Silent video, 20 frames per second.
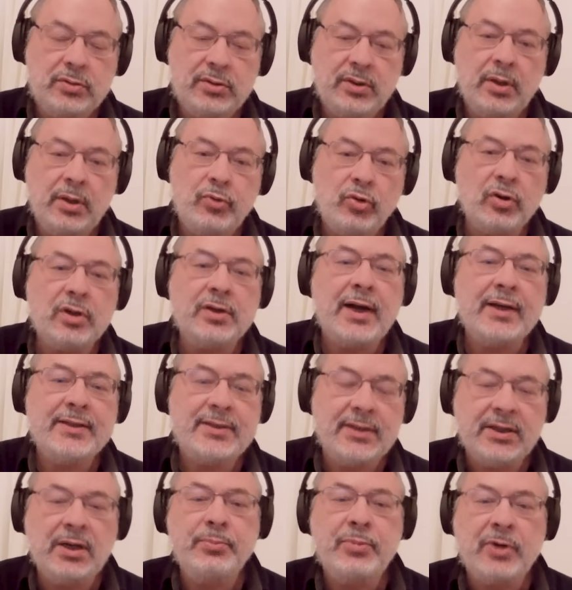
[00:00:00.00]

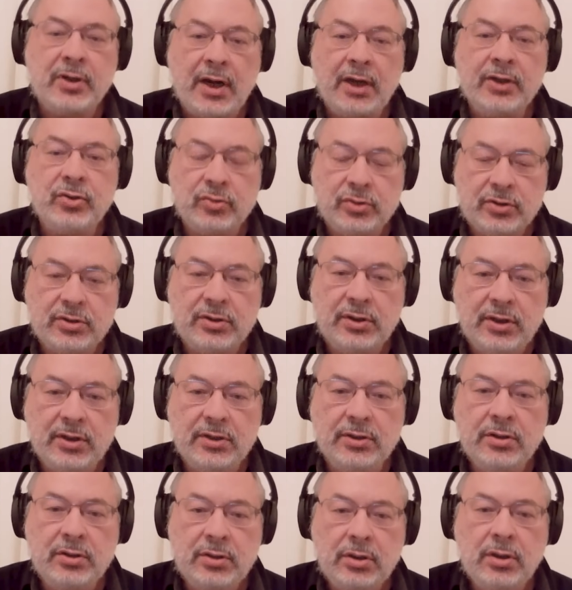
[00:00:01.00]
bureaucratic apparatus
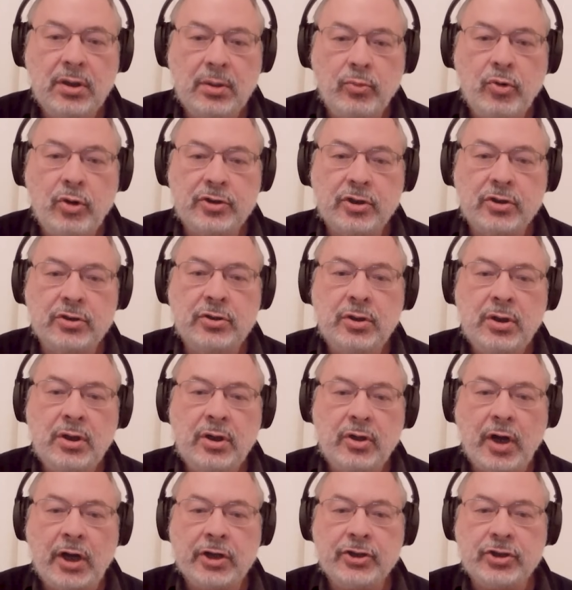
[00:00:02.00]
in modern
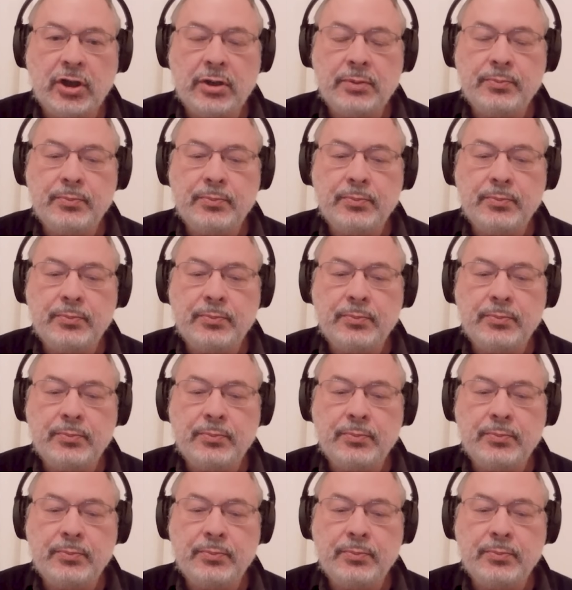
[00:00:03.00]
Russia.